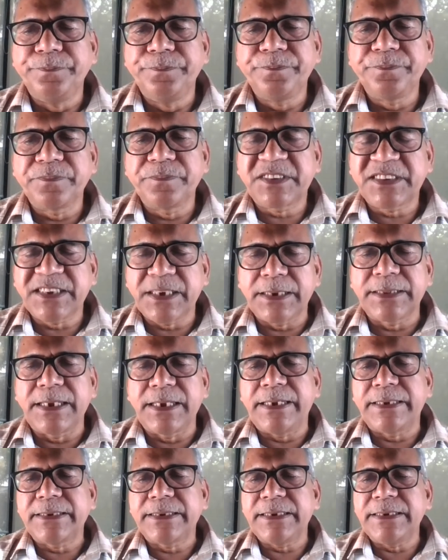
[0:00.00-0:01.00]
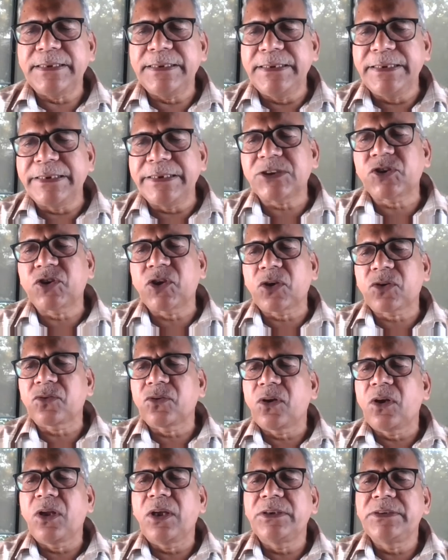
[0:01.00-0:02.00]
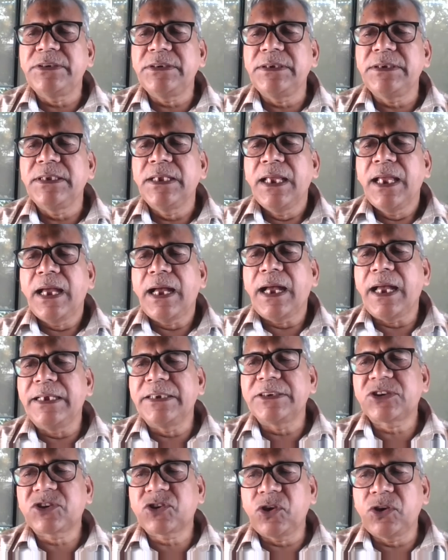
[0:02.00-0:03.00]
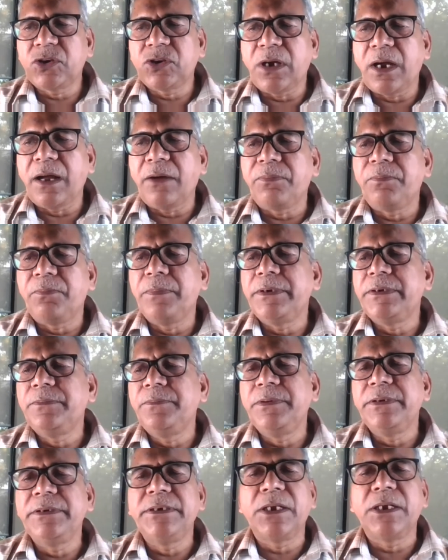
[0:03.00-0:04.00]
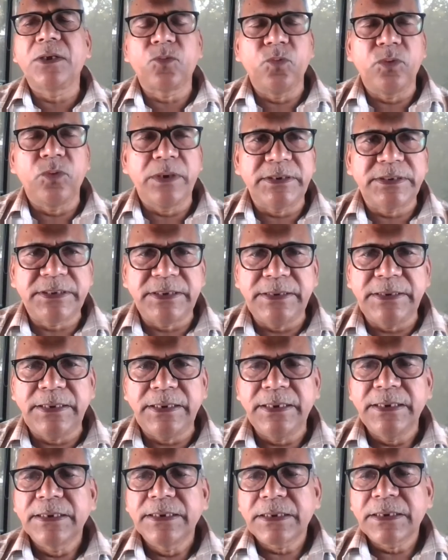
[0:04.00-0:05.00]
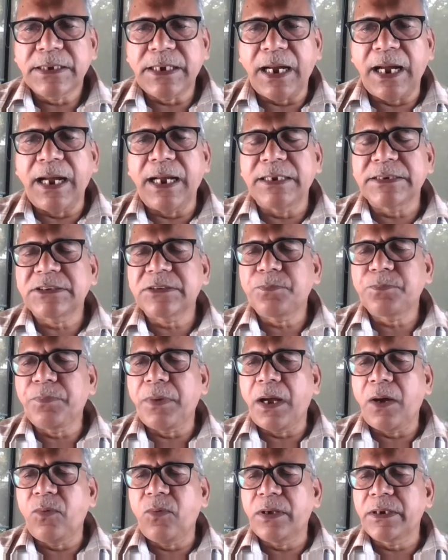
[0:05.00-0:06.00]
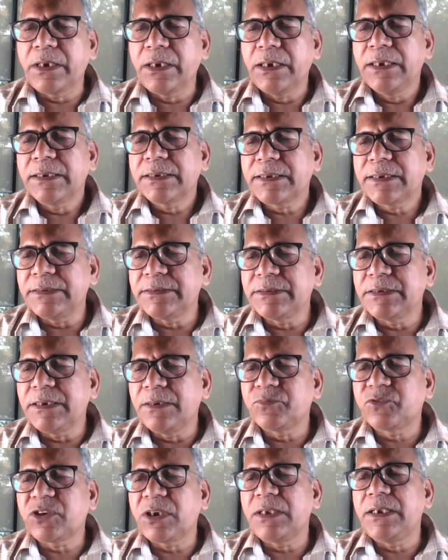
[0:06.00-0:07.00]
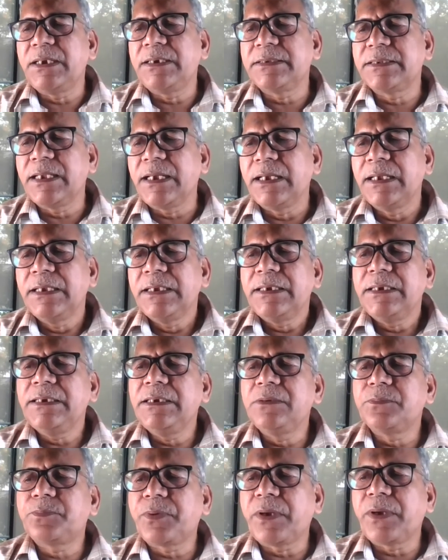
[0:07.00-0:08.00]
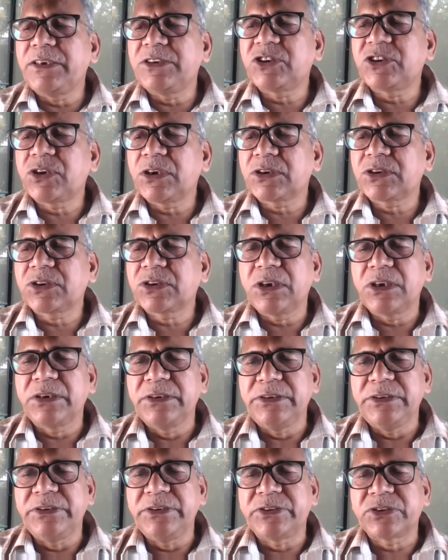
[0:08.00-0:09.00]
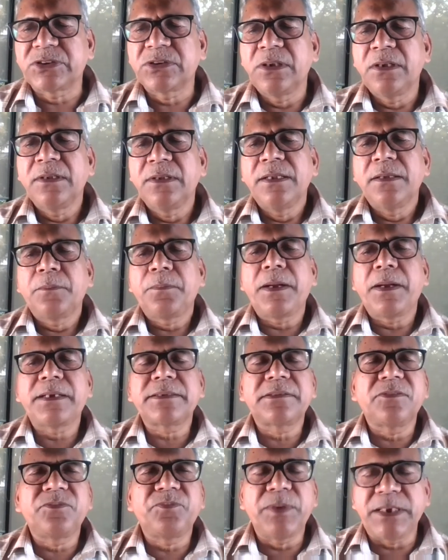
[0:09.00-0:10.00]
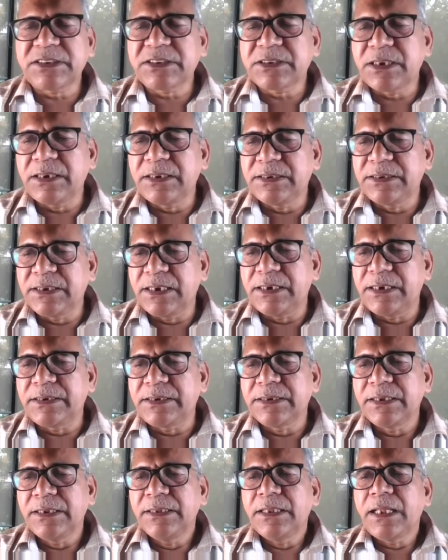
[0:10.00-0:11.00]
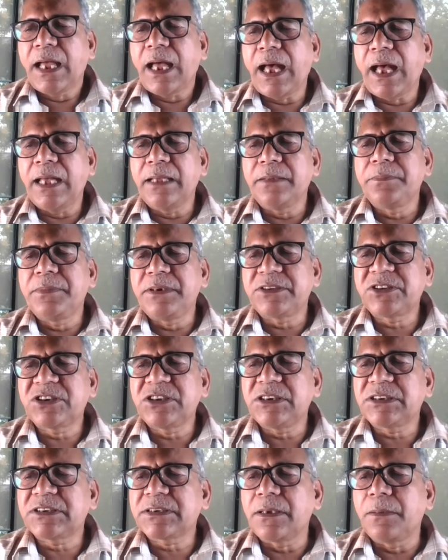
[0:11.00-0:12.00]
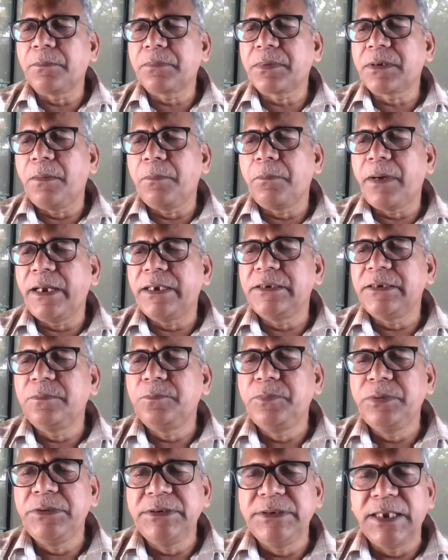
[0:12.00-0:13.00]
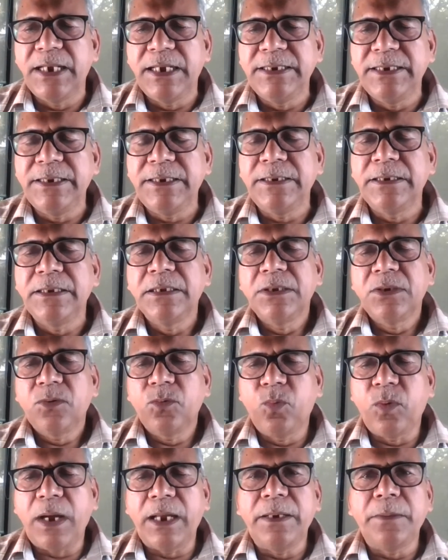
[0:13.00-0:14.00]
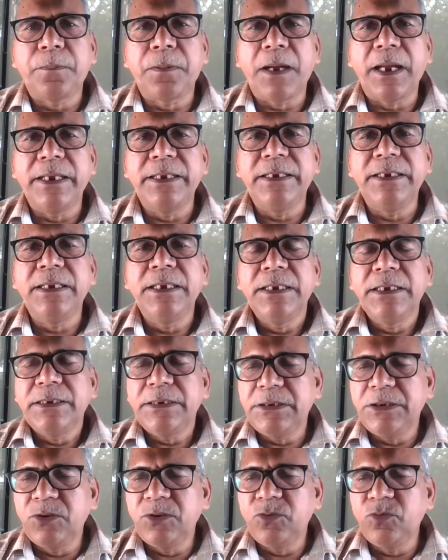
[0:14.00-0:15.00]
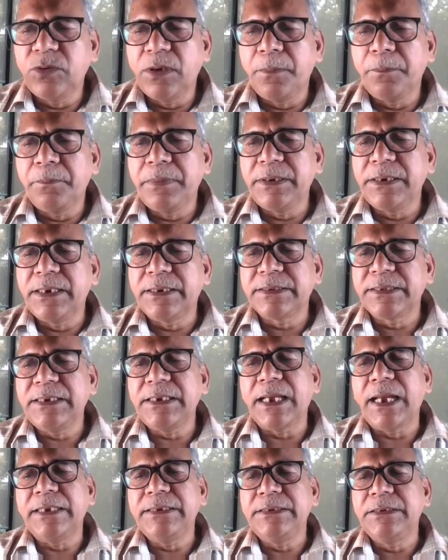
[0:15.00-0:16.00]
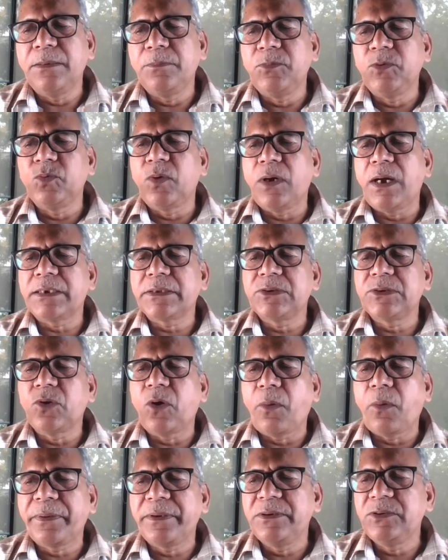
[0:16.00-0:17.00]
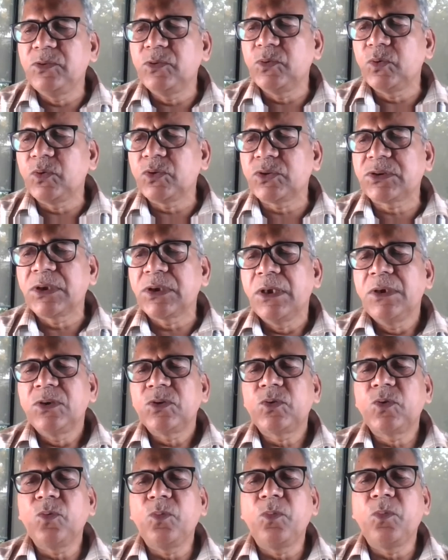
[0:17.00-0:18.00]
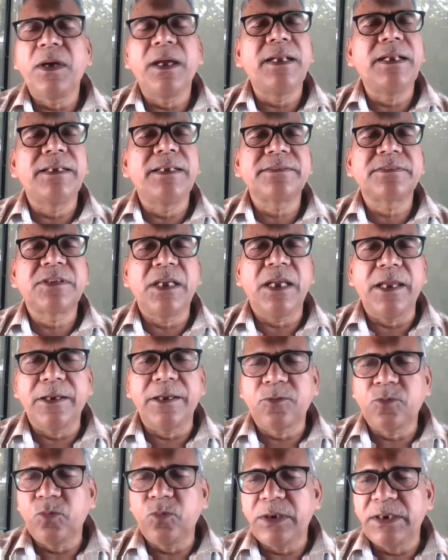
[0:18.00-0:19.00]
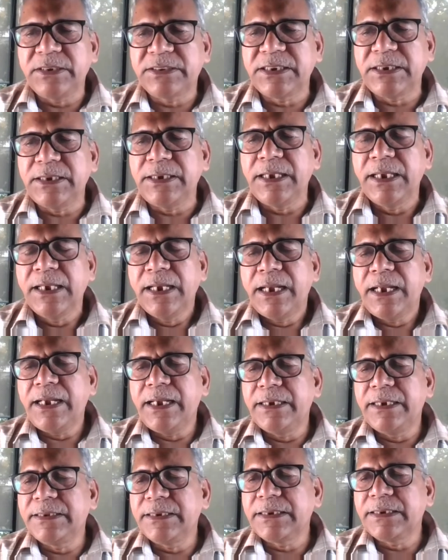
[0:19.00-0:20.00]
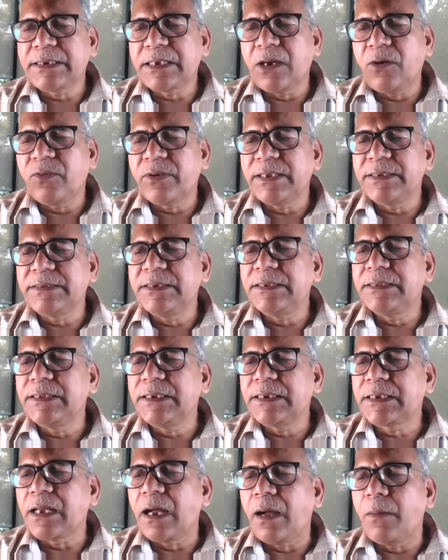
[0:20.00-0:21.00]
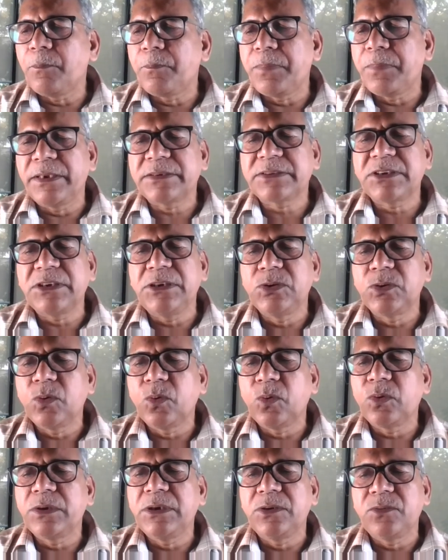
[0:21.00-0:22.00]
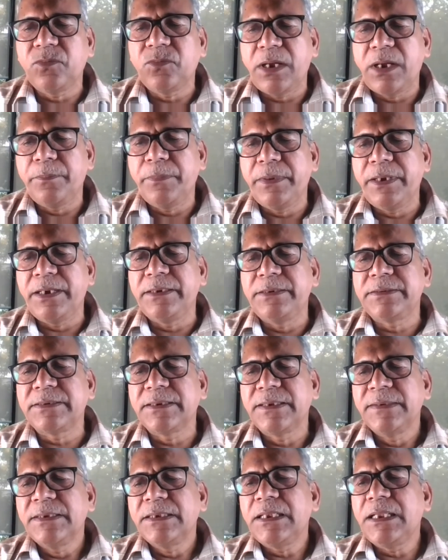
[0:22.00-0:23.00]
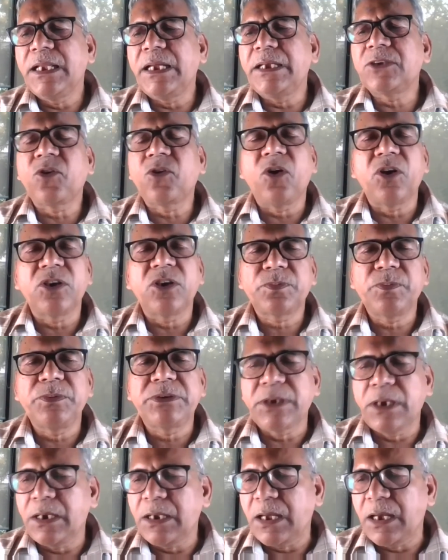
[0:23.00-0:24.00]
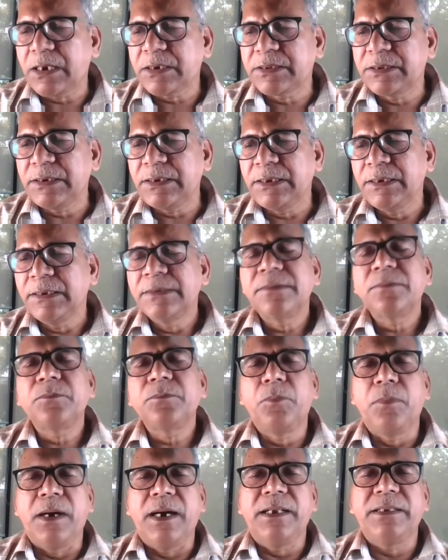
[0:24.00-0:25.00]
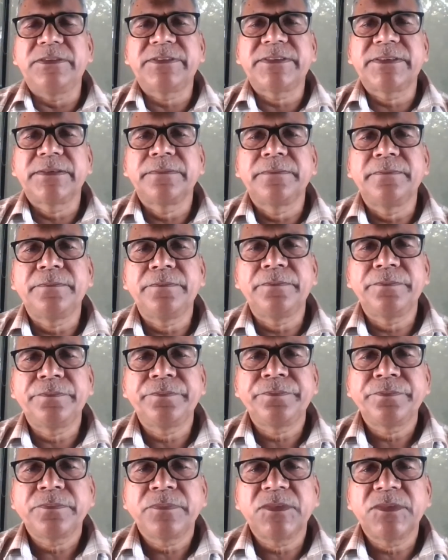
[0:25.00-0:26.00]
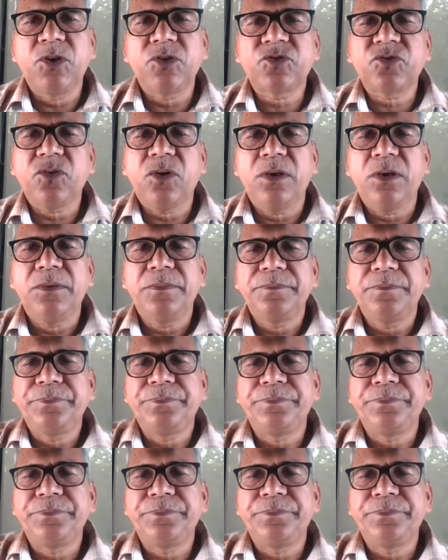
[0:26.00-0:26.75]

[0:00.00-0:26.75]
say that each technology has trade-off between accuracy, cost, power, consumption, and the infrastructure needs. For the best result, hybrid system combined BLE, Wi-Fi, UMB, and the IMU are the often used to balance the accuracy and the coverage in the complex indoor environment like hospital or the malls. That's